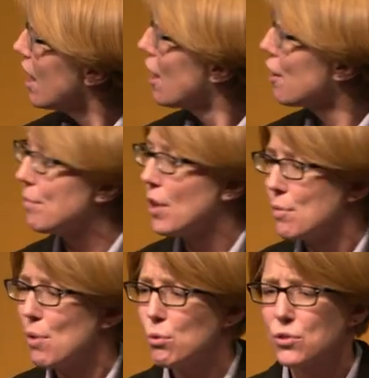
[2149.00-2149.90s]
Um,
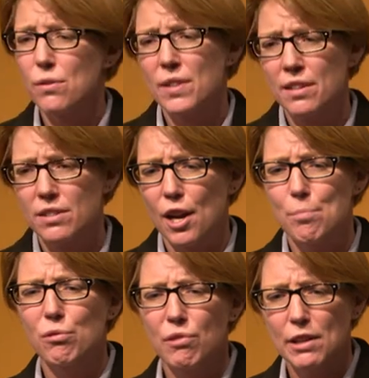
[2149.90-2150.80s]
but also things
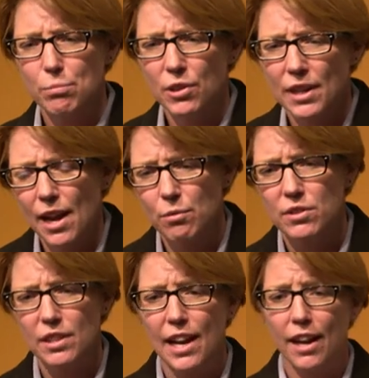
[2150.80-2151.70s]
like bereavement
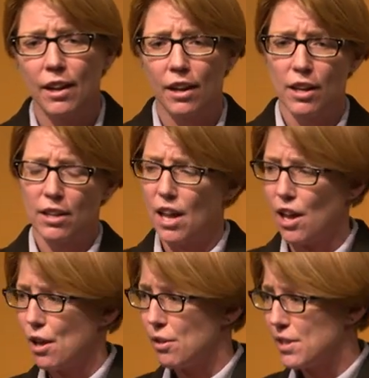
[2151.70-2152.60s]
counselling,
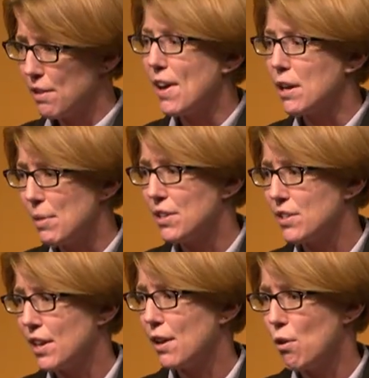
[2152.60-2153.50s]
uh, the
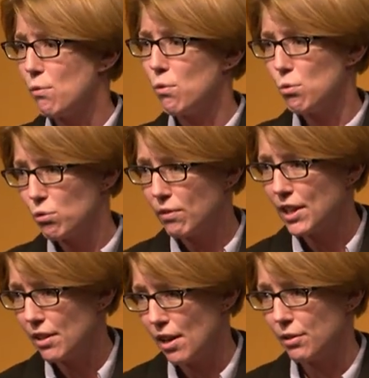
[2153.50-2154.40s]
availability of
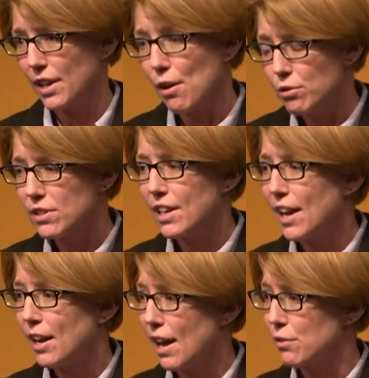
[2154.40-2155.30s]
ordinary uh,
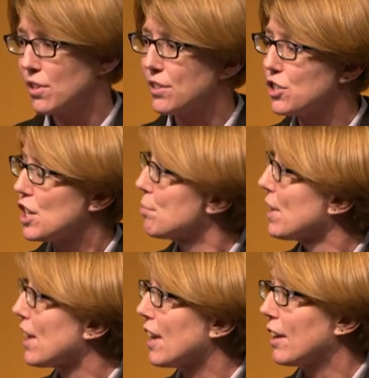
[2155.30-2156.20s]
counselling outside the
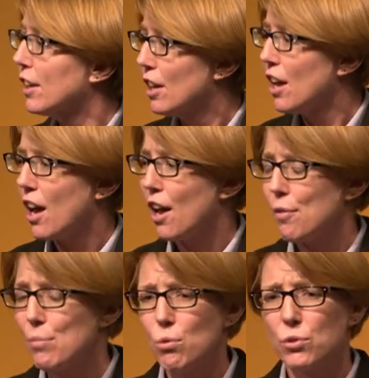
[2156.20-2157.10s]
GP,
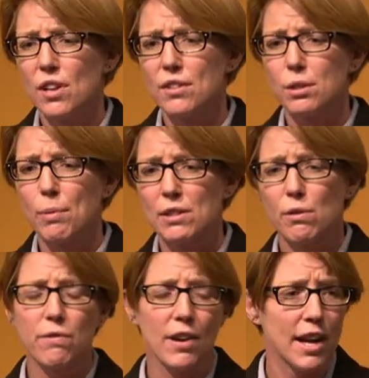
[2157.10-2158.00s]
um, but also the suite
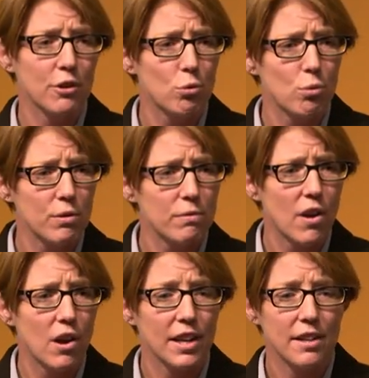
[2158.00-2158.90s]
of financial
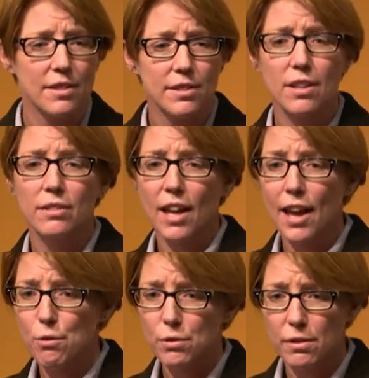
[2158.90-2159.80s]
advice, the
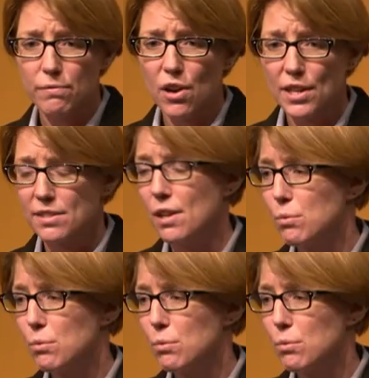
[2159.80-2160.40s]
health advice that